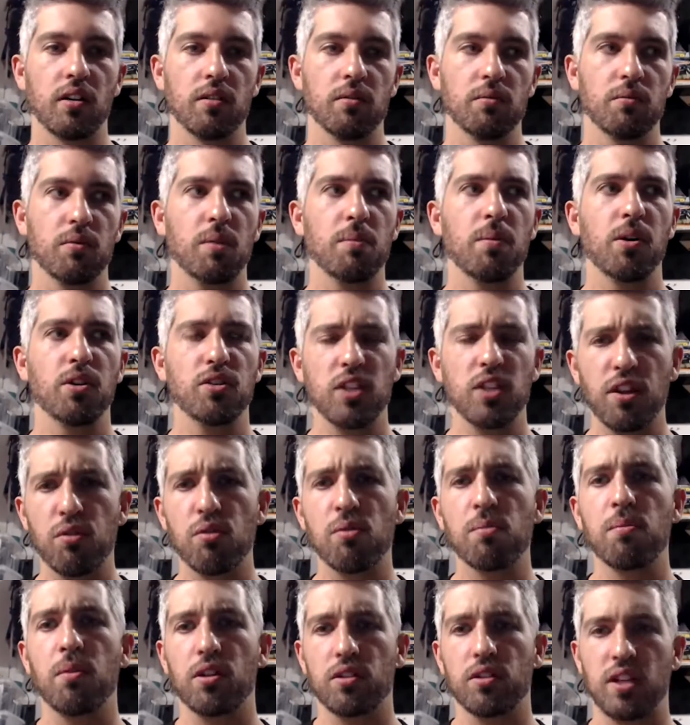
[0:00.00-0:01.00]
mostly through
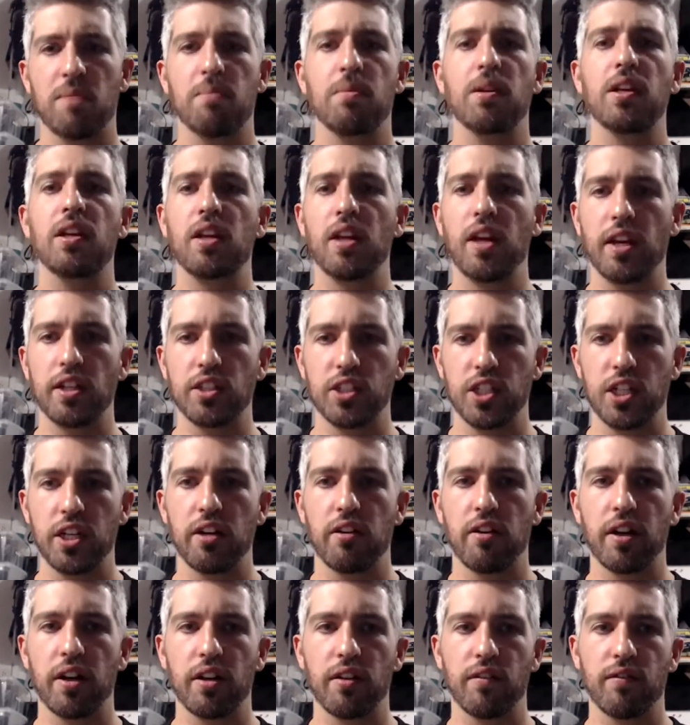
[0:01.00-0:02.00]
multimedia
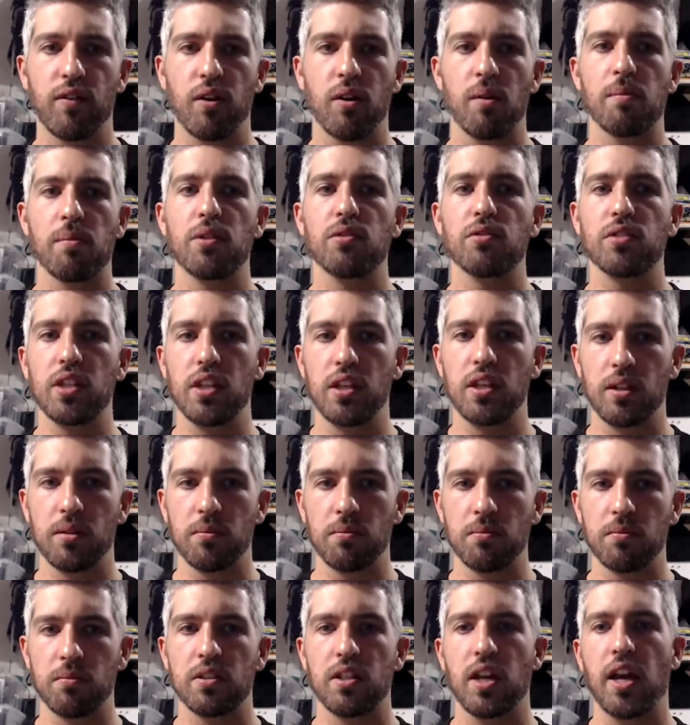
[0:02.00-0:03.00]
engineering for
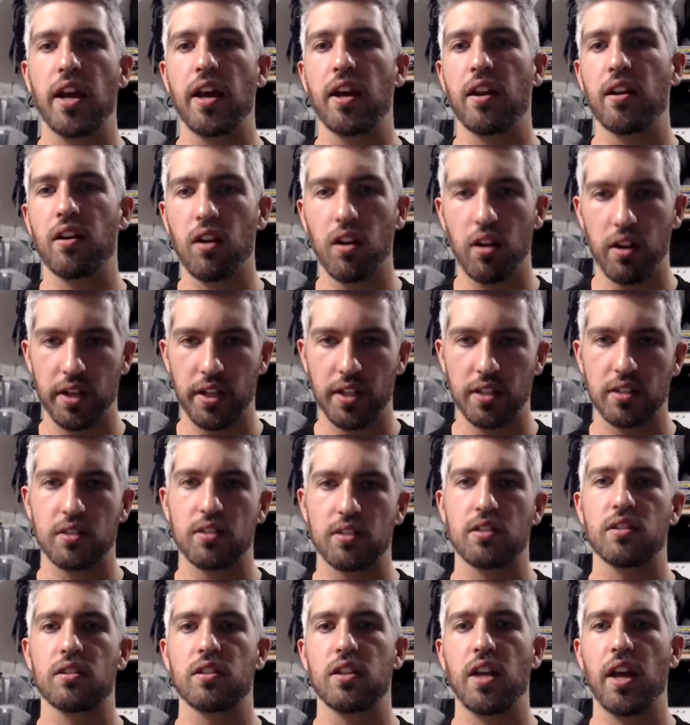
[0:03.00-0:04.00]
museums and
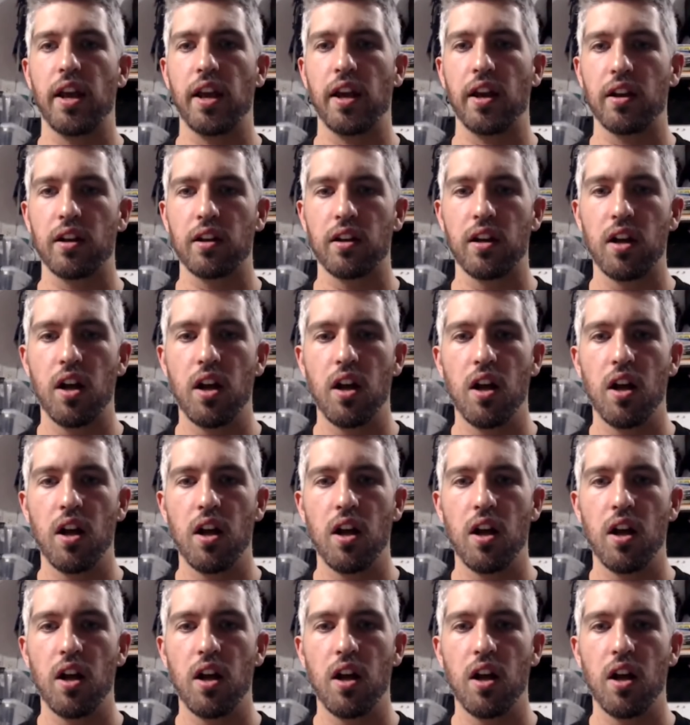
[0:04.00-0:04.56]
artists and